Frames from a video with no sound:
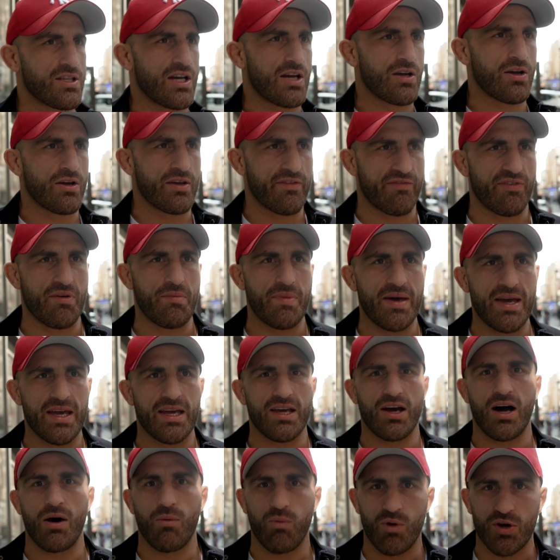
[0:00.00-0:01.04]
Like for
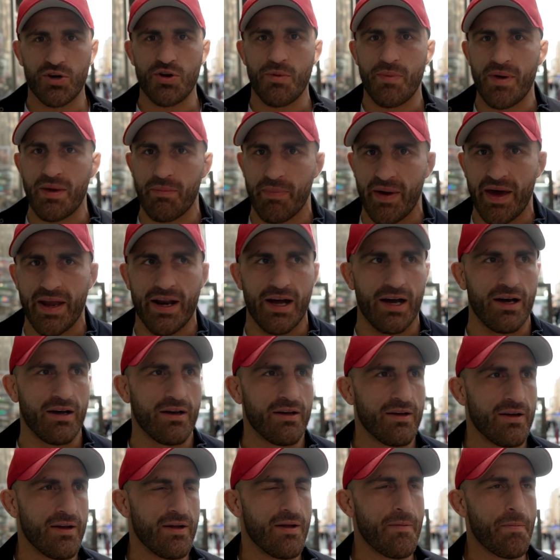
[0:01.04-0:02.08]
me, I want to be better.
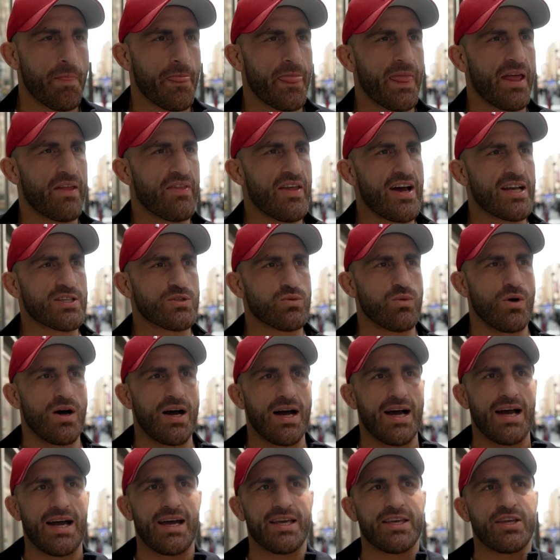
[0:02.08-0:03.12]
That's
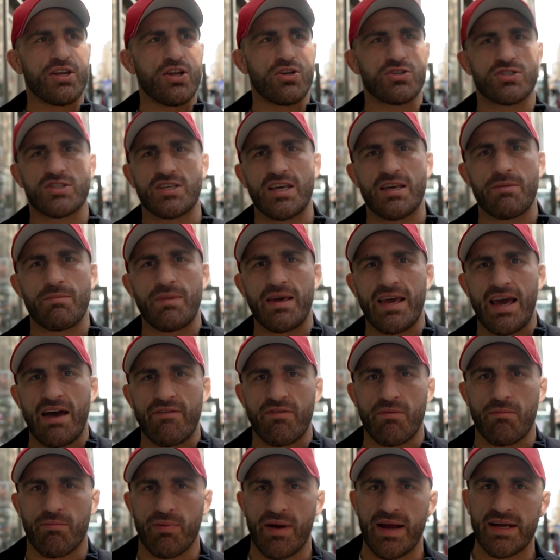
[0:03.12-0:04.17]
why you don't see me
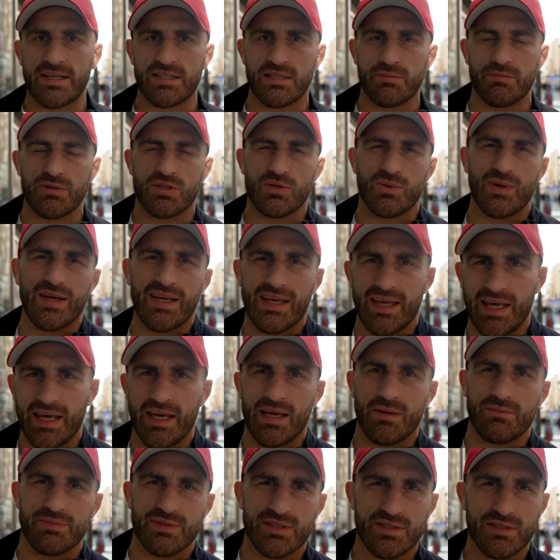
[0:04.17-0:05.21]
having breaks in between
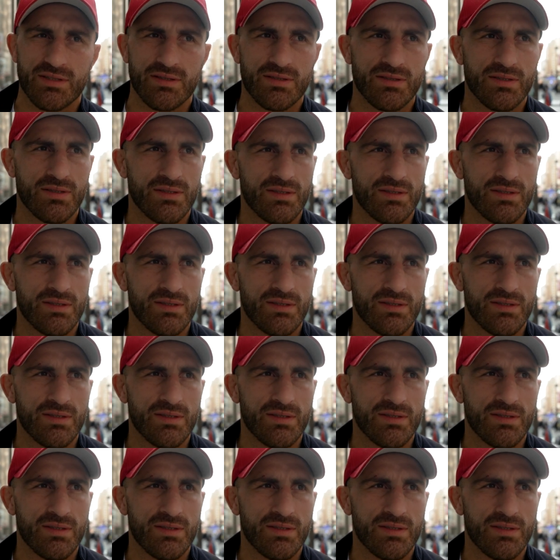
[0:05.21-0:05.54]
camps.